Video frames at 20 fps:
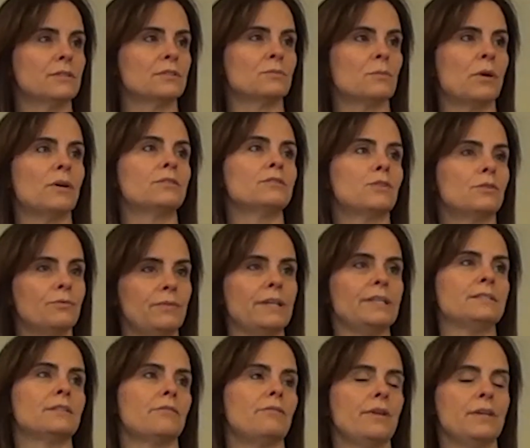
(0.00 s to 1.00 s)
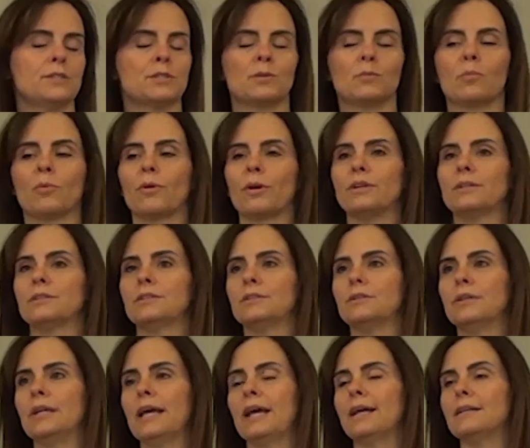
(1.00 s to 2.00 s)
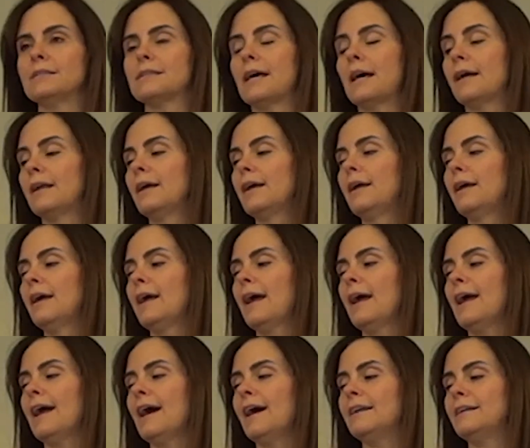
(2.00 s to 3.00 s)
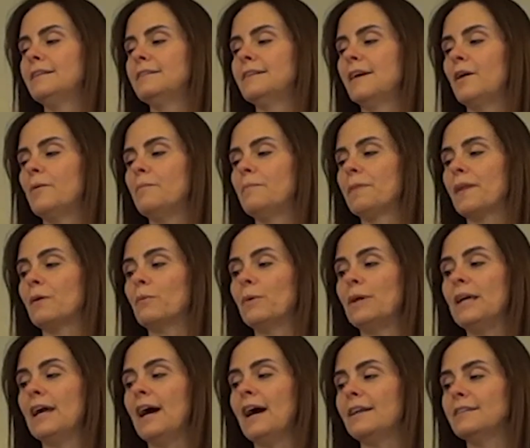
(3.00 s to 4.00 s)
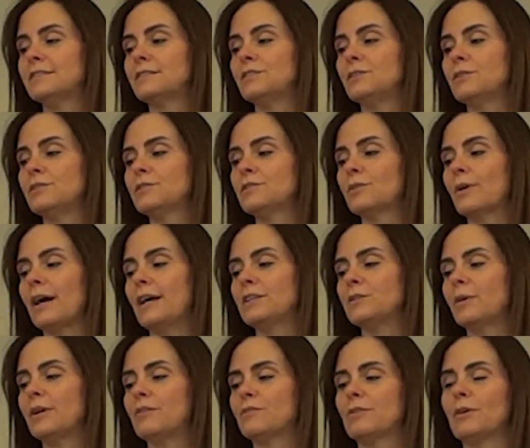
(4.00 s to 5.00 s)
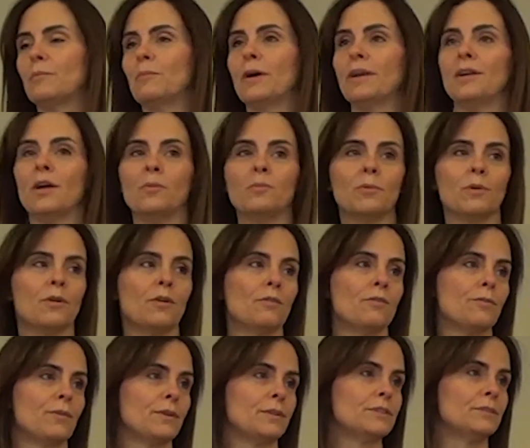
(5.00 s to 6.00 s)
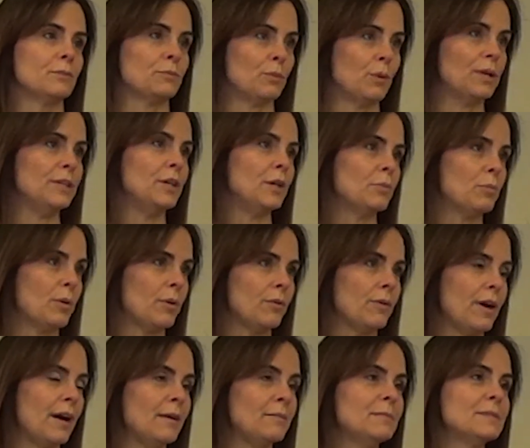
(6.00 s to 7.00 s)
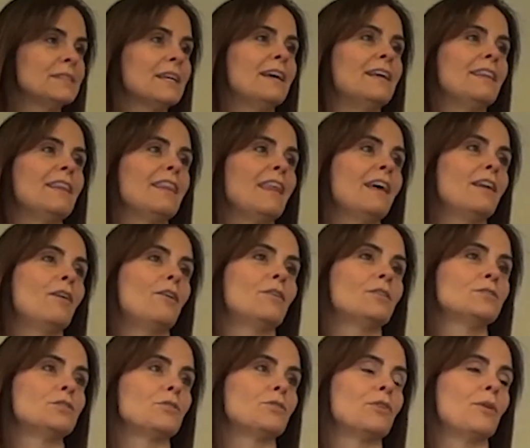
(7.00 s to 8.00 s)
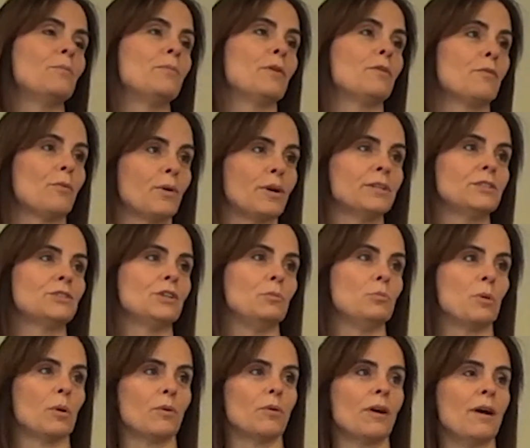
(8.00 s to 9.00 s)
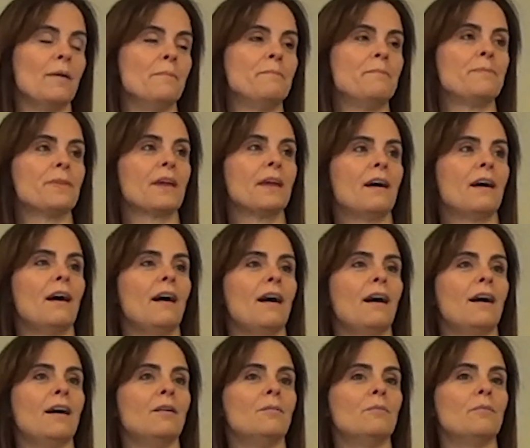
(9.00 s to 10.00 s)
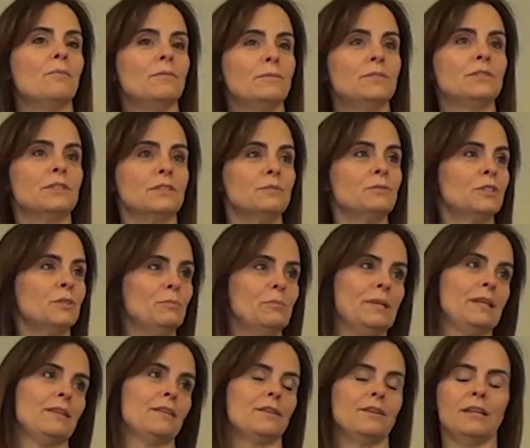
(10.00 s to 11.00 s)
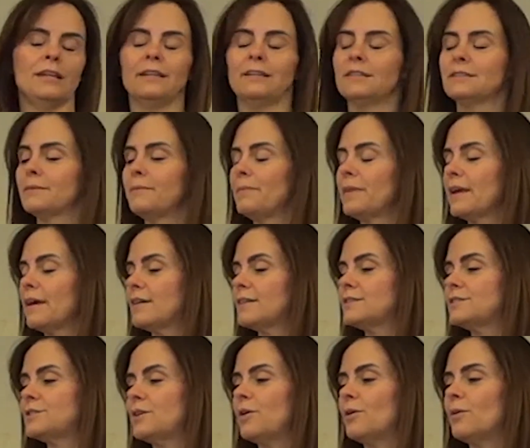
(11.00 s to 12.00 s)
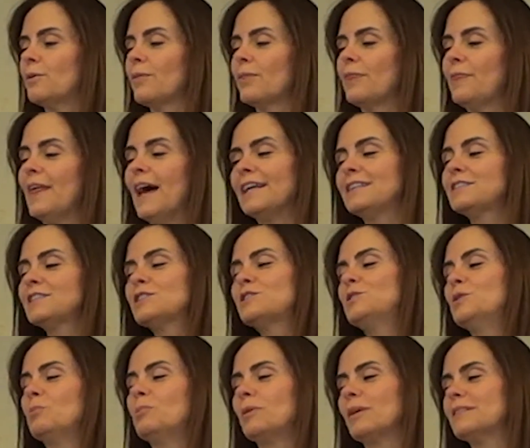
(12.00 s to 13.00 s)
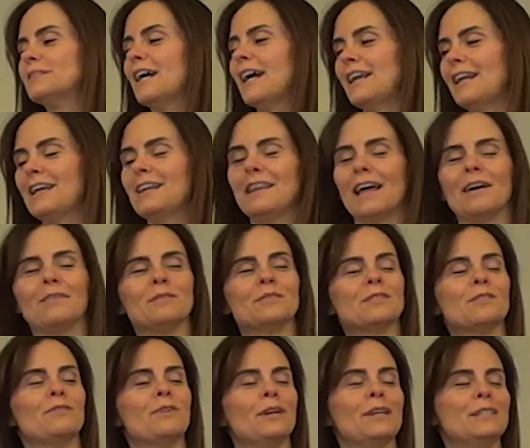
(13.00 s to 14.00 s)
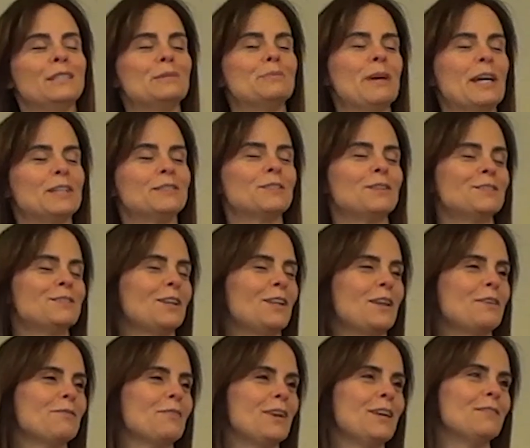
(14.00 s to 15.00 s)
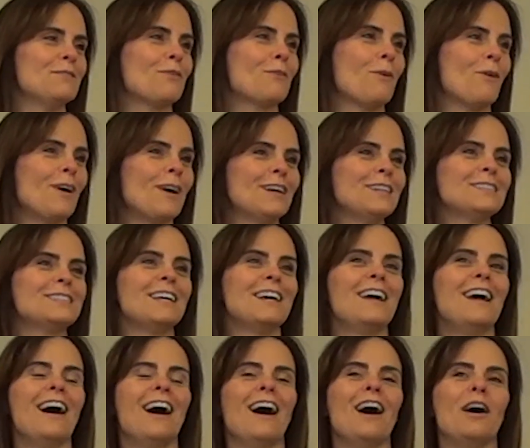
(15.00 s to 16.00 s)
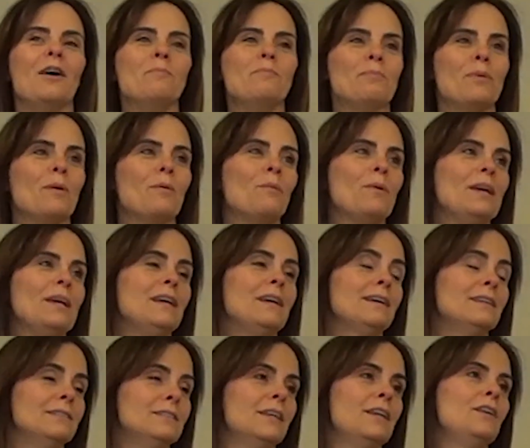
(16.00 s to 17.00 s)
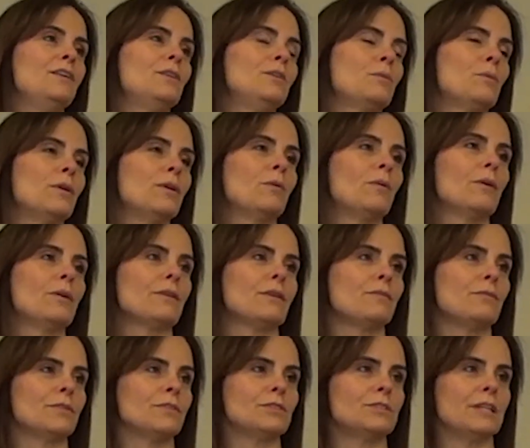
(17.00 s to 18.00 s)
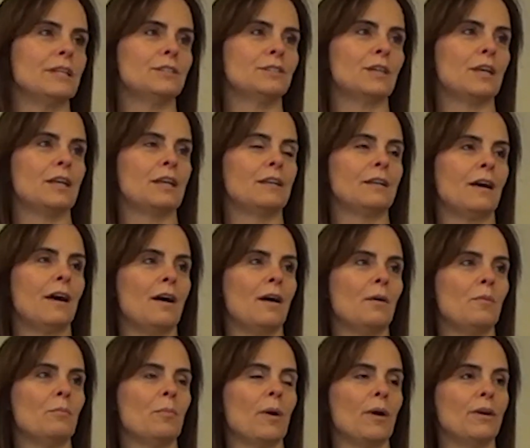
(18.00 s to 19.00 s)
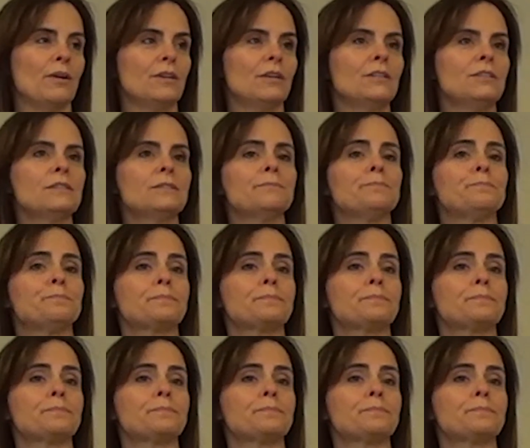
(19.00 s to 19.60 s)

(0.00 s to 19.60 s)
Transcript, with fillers: as well. So face to face support to enhance that. And, um, and we had students graduate from a number of first one year programs and then also from the forestry program um, to, to meet their needs. So that's just super exciting. That was a very special delivery, of course, mm. um, but we continue to work with our First Nation um, partners